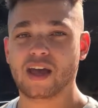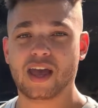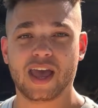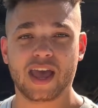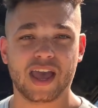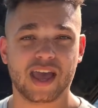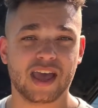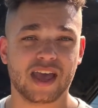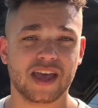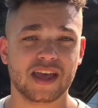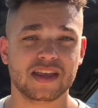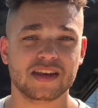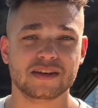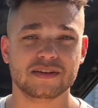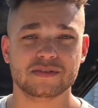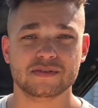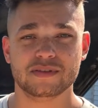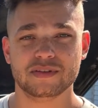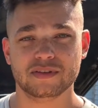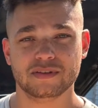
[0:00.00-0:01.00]
and
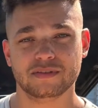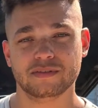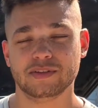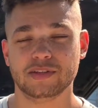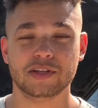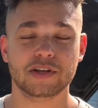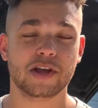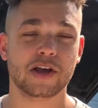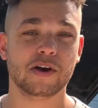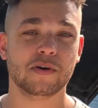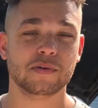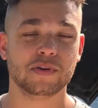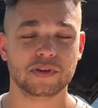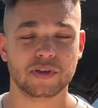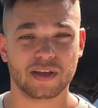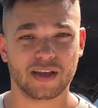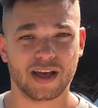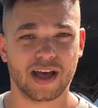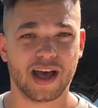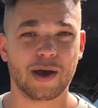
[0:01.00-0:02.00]
you know,
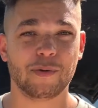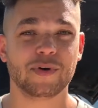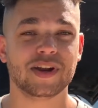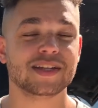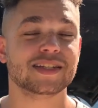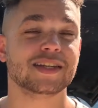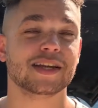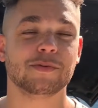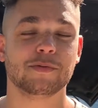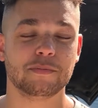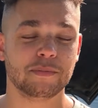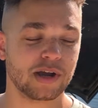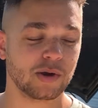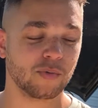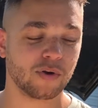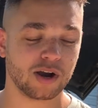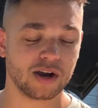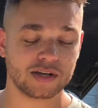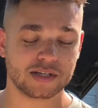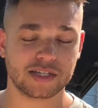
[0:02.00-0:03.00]
I want to stick with my
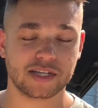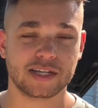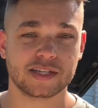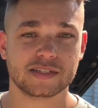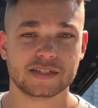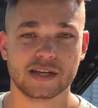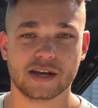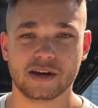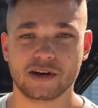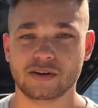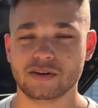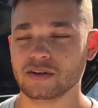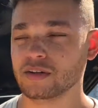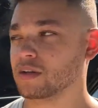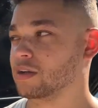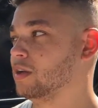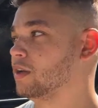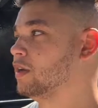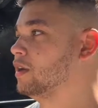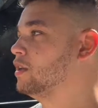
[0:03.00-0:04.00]
warranty, so
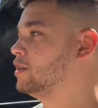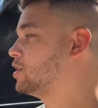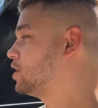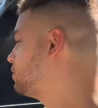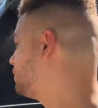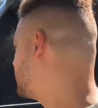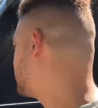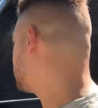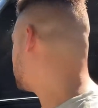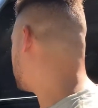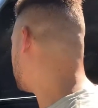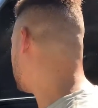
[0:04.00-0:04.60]
just make sure